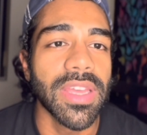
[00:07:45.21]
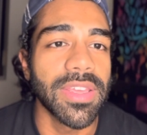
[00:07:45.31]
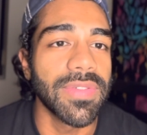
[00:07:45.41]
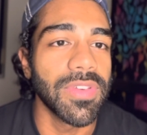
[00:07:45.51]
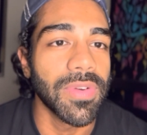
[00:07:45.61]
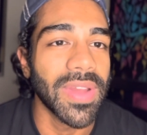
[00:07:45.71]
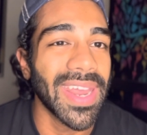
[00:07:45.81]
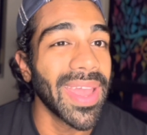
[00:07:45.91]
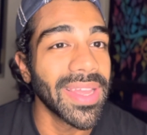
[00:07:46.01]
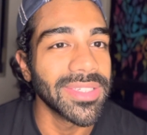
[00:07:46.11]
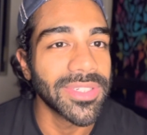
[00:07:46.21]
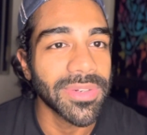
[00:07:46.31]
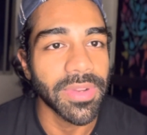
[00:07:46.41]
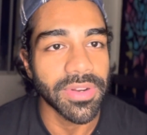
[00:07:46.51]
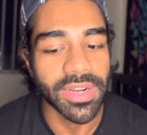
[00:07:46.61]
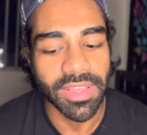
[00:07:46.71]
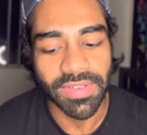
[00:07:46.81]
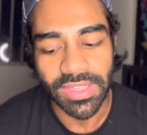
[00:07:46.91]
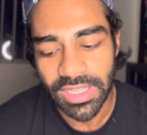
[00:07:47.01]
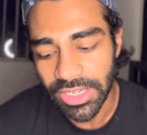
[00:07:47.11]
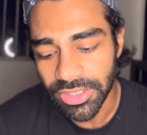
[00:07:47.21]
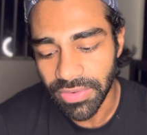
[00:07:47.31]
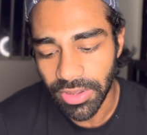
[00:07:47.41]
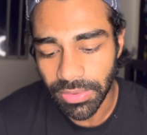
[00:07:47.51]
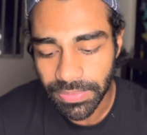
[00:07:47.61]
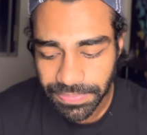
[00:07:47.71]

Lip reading: give you an edge when you're giving the interview.